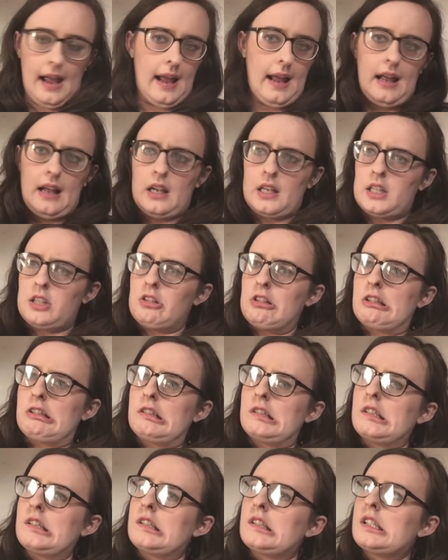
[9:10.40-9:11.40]
I'll do a top
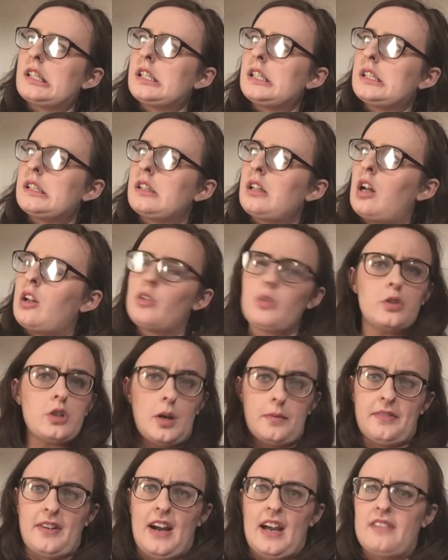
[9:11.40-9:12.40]
5. Yes,
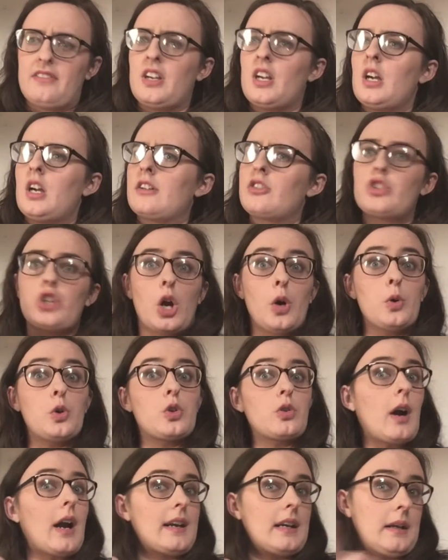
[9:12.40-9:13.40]
but Joe
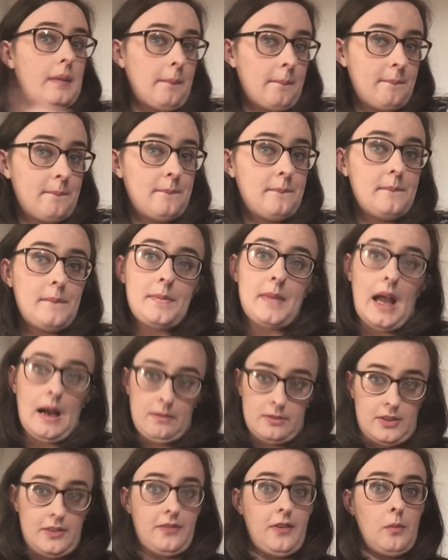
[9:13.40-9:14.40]
Grant, that
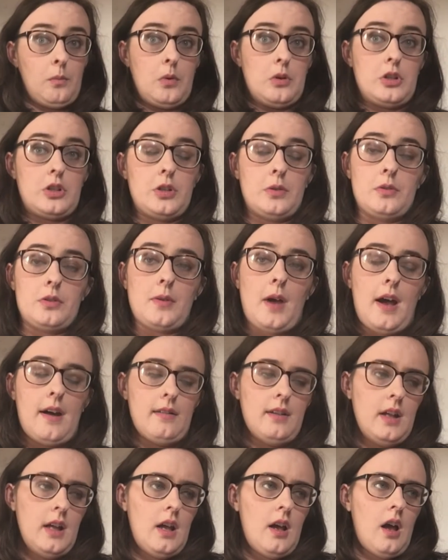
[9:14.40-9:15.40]
was a fun one to do as
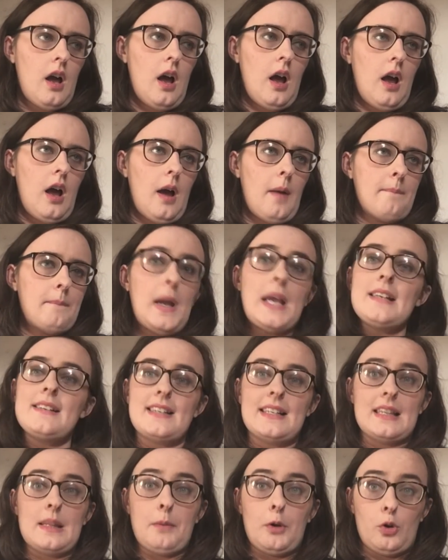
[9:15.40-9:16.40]
well.
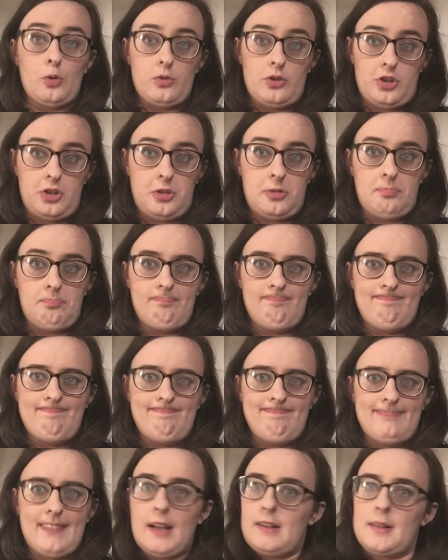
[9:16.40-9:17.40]
Painting the boots,
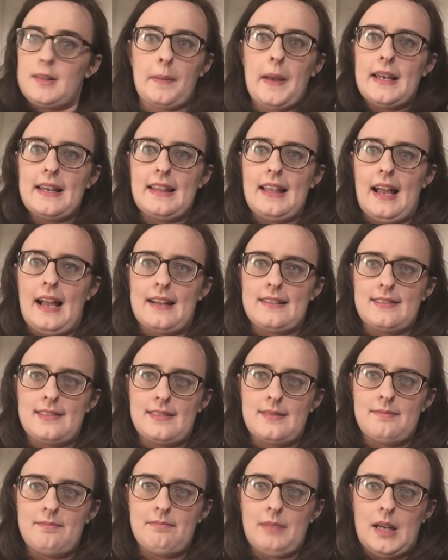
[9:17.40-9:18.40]
that was a pain in the ass,
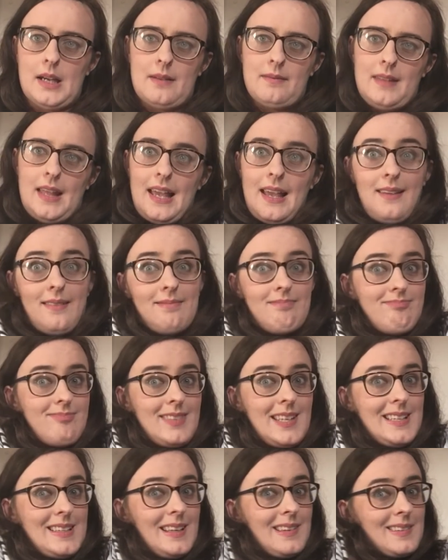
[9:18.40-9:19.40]
but it
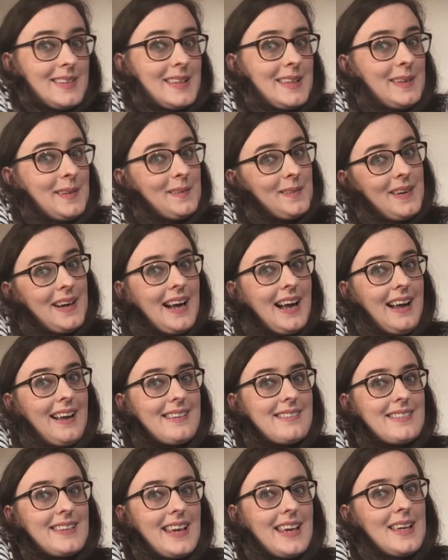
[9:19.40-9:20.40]
turned out cute
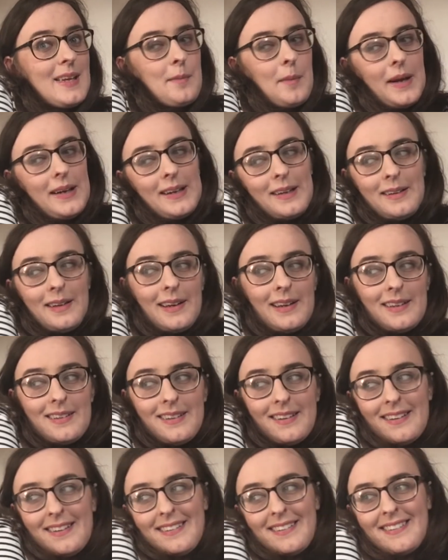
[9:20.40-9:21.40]
and Katie Manning liked
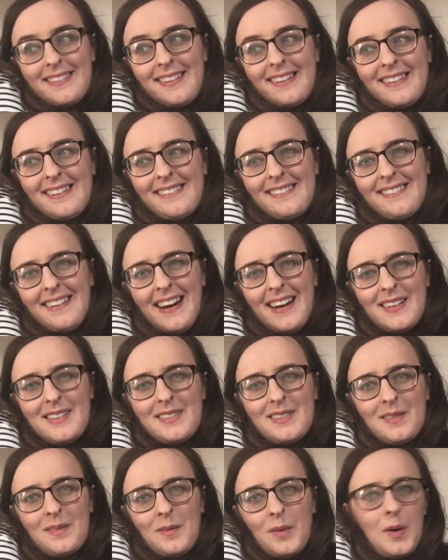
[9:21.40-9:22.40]
it, so I'll
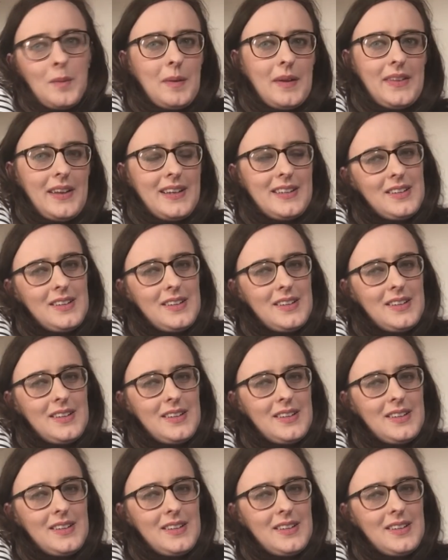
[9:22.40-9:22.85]
talk more about that in the